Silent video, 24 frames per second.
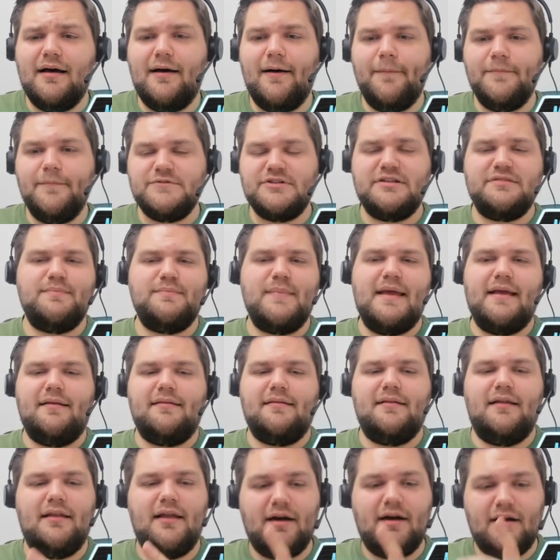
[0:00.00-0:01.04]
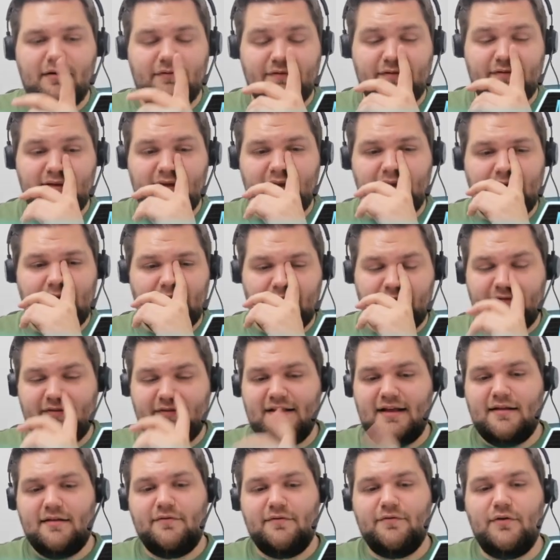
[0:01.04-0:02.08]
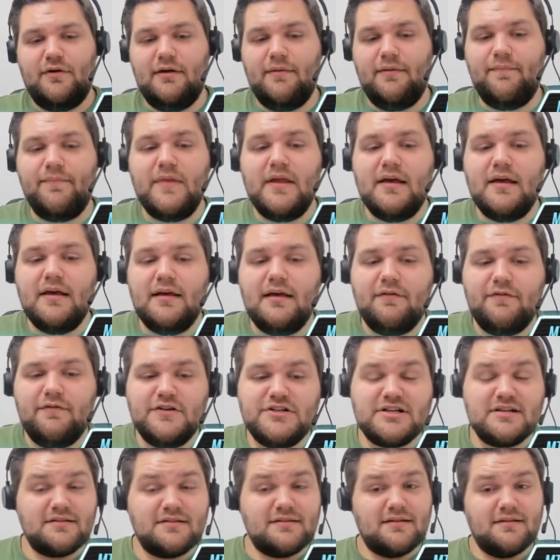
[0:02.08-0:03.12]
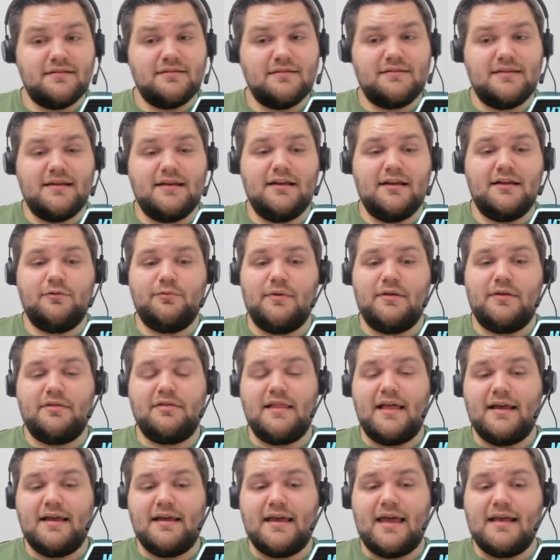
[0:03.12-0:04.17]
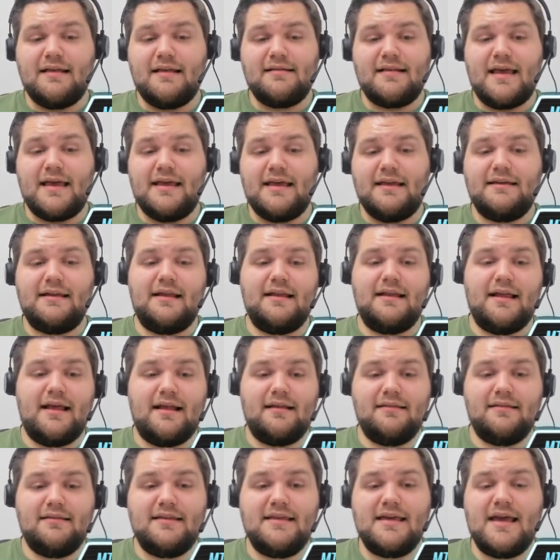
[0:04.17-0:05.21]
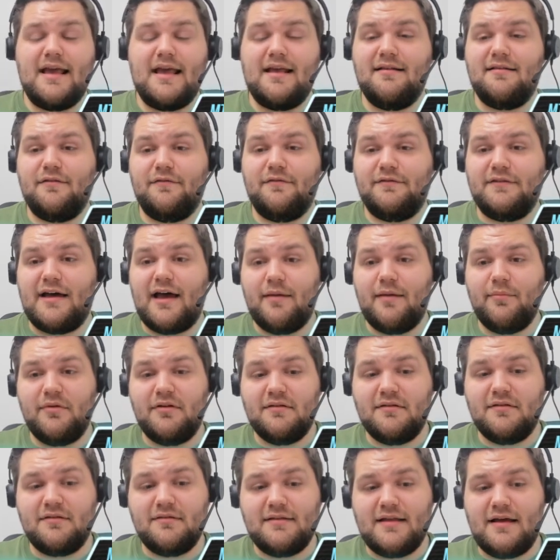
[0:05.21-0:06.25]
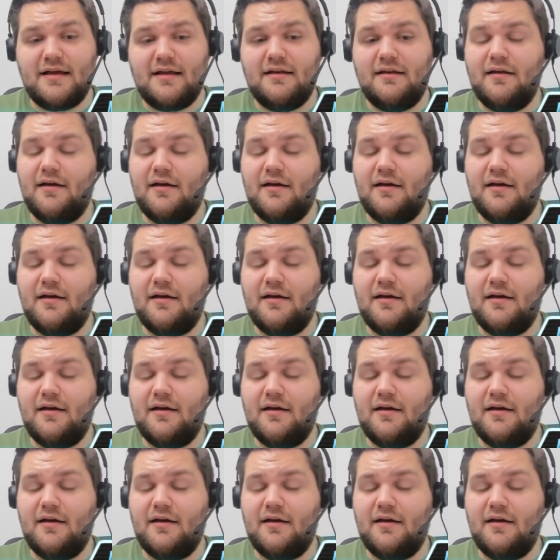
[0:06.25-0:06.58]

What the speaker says: just makes a lot of sense for him. If he just did it with like ace eight and had the ace of diamonds, then